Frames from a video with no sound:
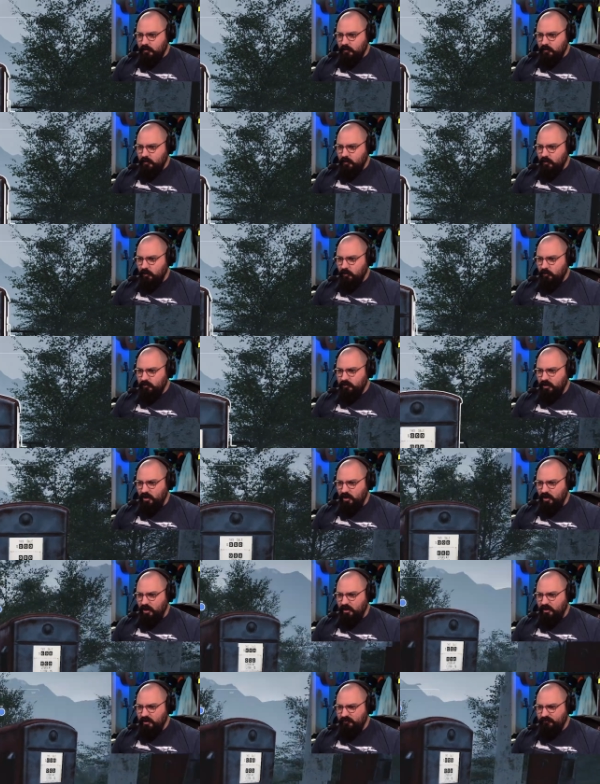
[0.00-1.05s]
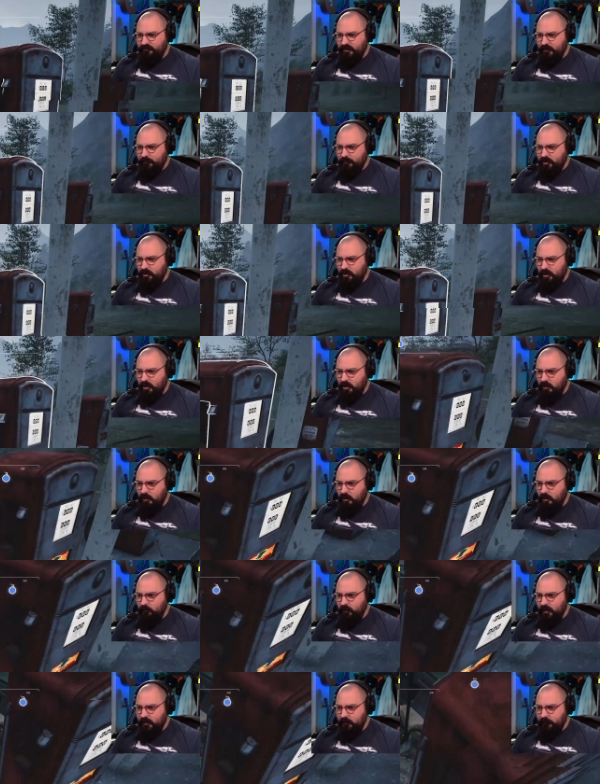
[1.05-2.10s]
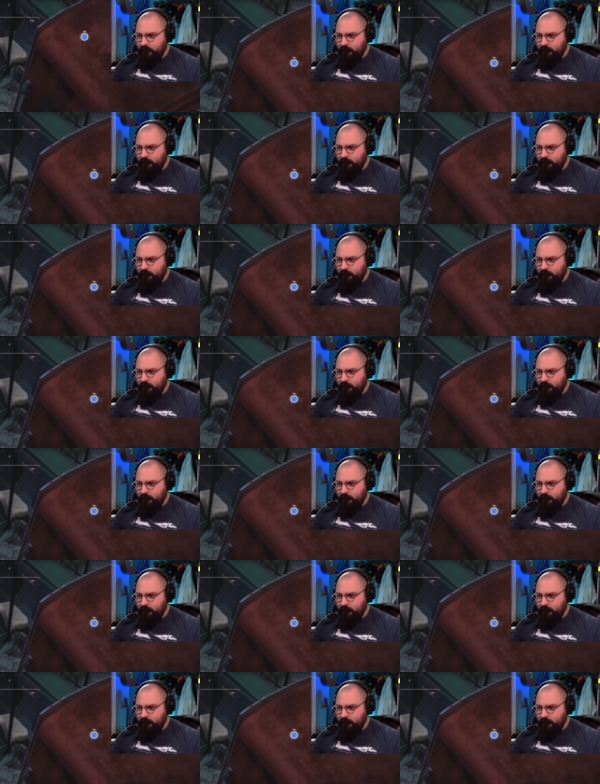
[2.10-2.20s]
Hold R to flip car? Oh, wait.